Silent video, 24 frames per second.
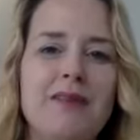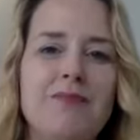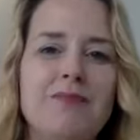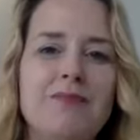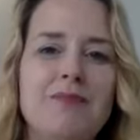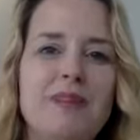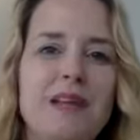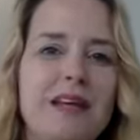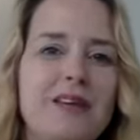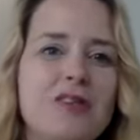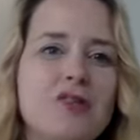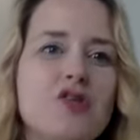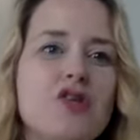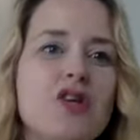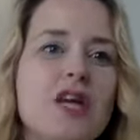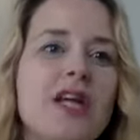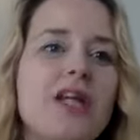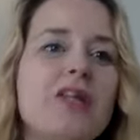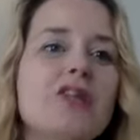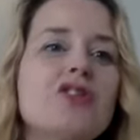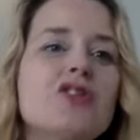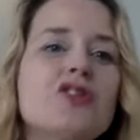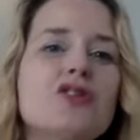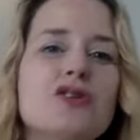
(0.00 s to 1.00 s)

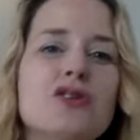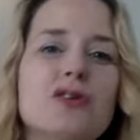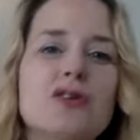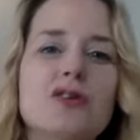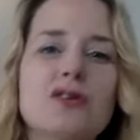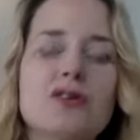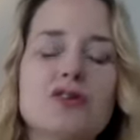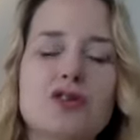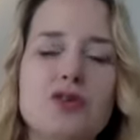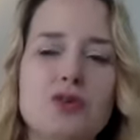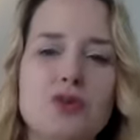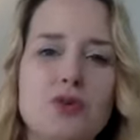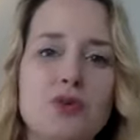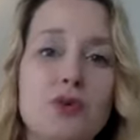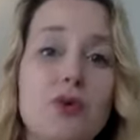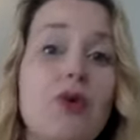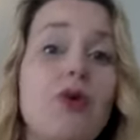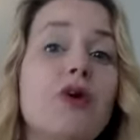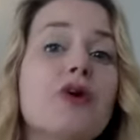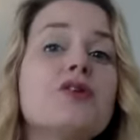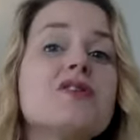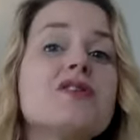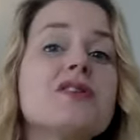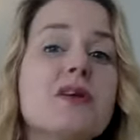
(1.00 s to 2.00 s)
exchanged to
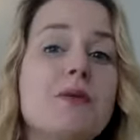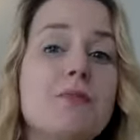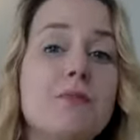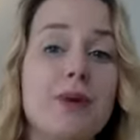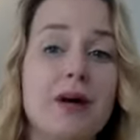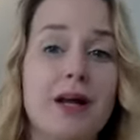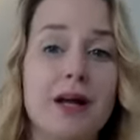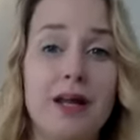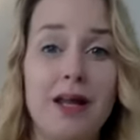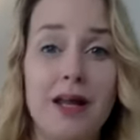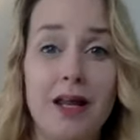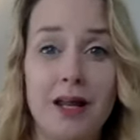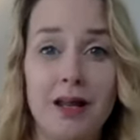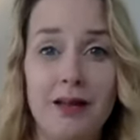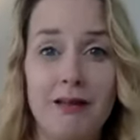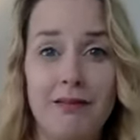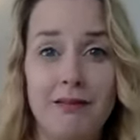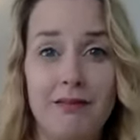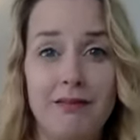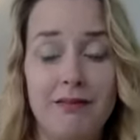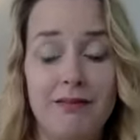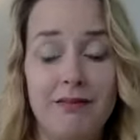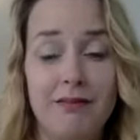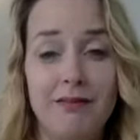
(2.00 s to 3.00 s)
hurt somebody,
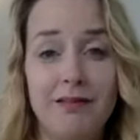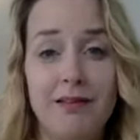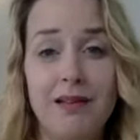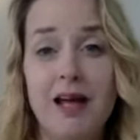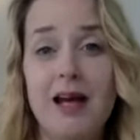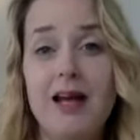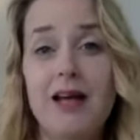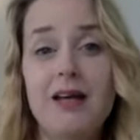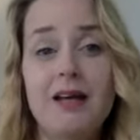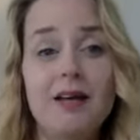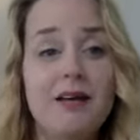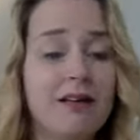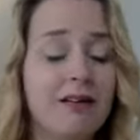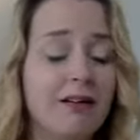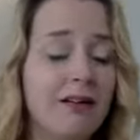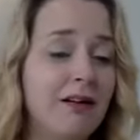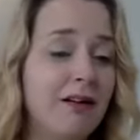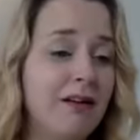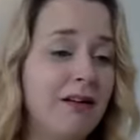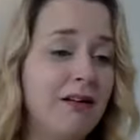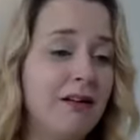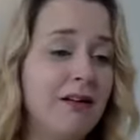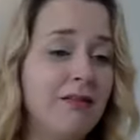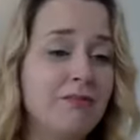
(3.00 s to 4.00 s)
like
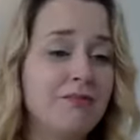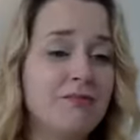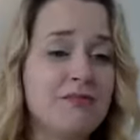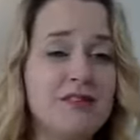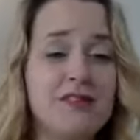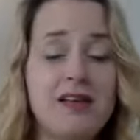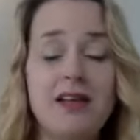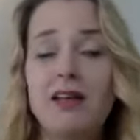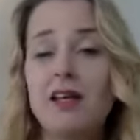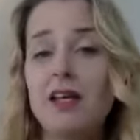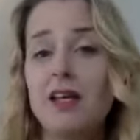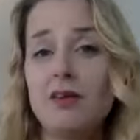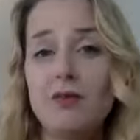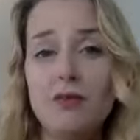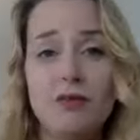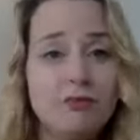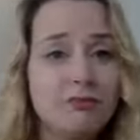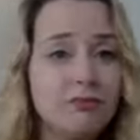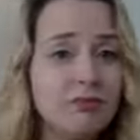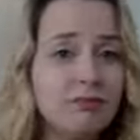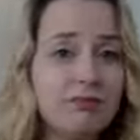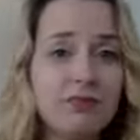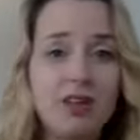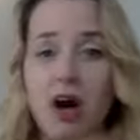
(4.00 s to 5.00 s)

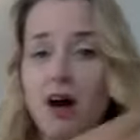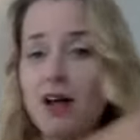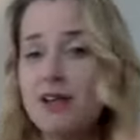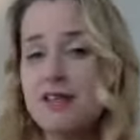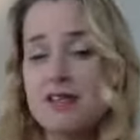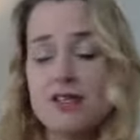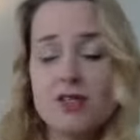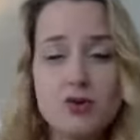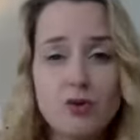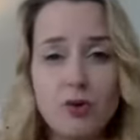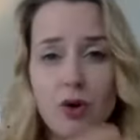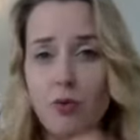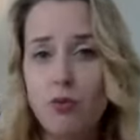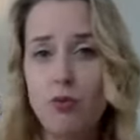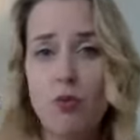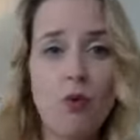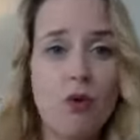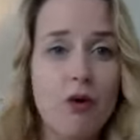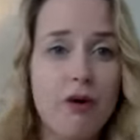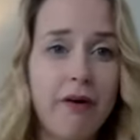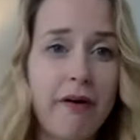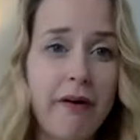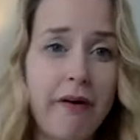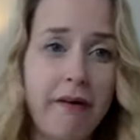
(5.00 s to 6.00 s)
selling guns to a
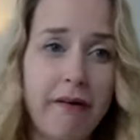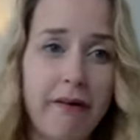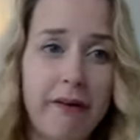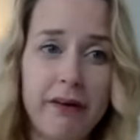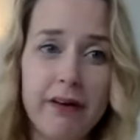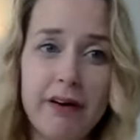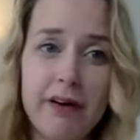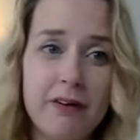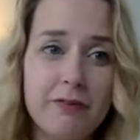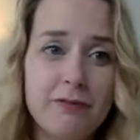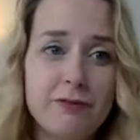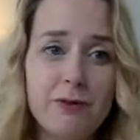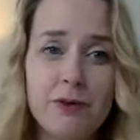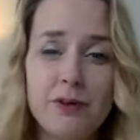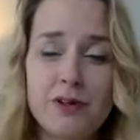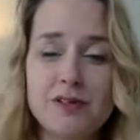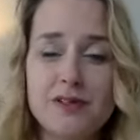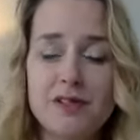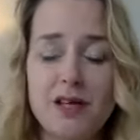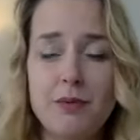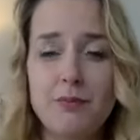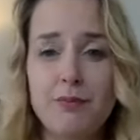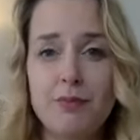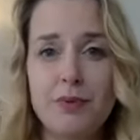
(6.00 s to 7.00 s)
war area, for
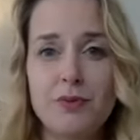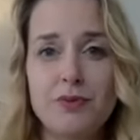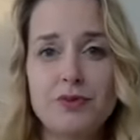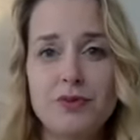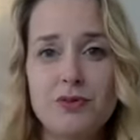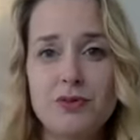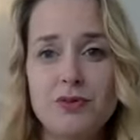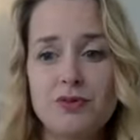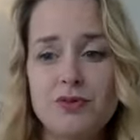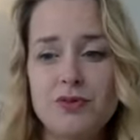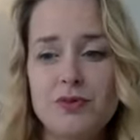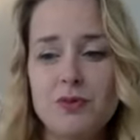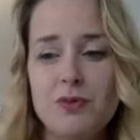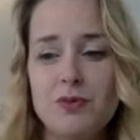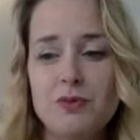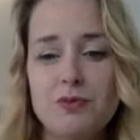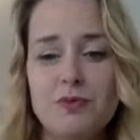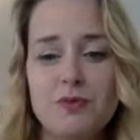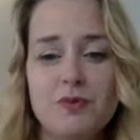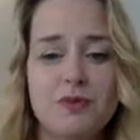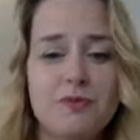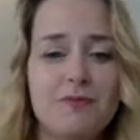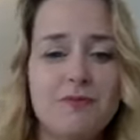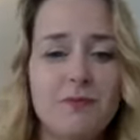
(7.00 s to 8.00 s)
example, to
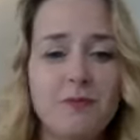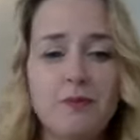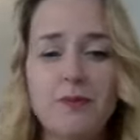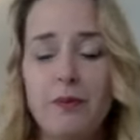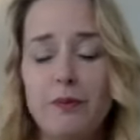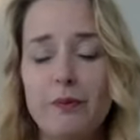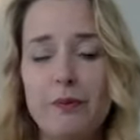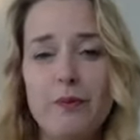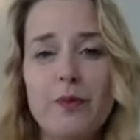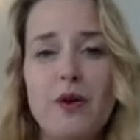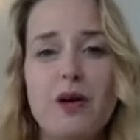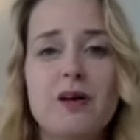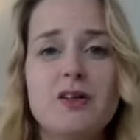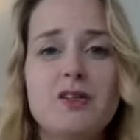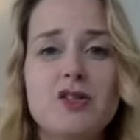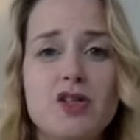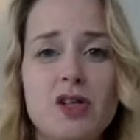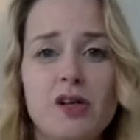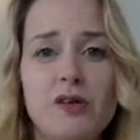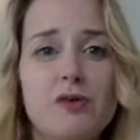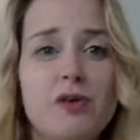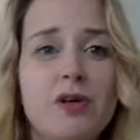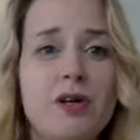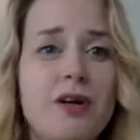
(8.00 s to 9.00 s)
where
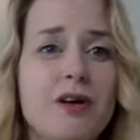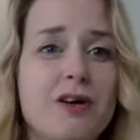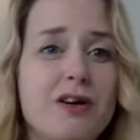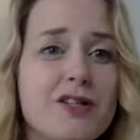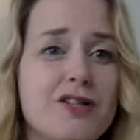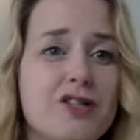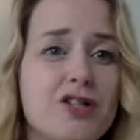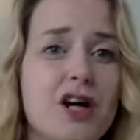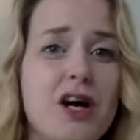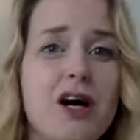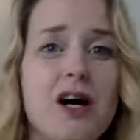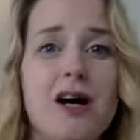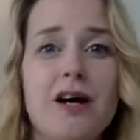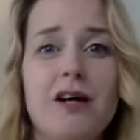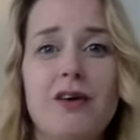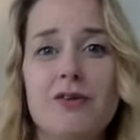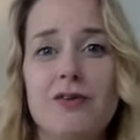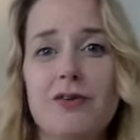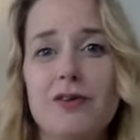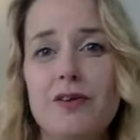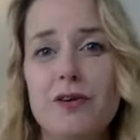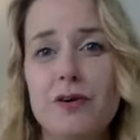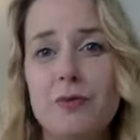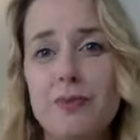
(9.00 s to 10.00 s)
children are shot
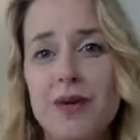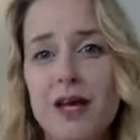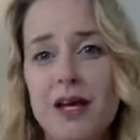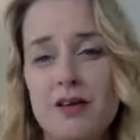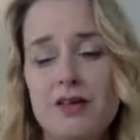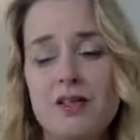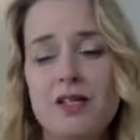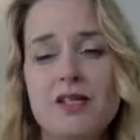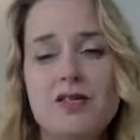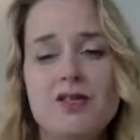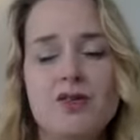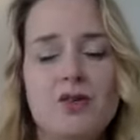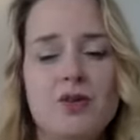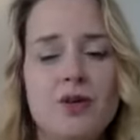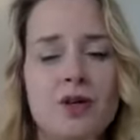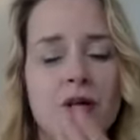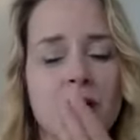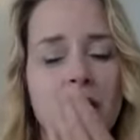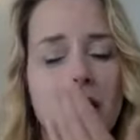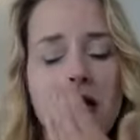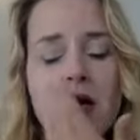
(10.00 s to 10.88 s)
or their parents, or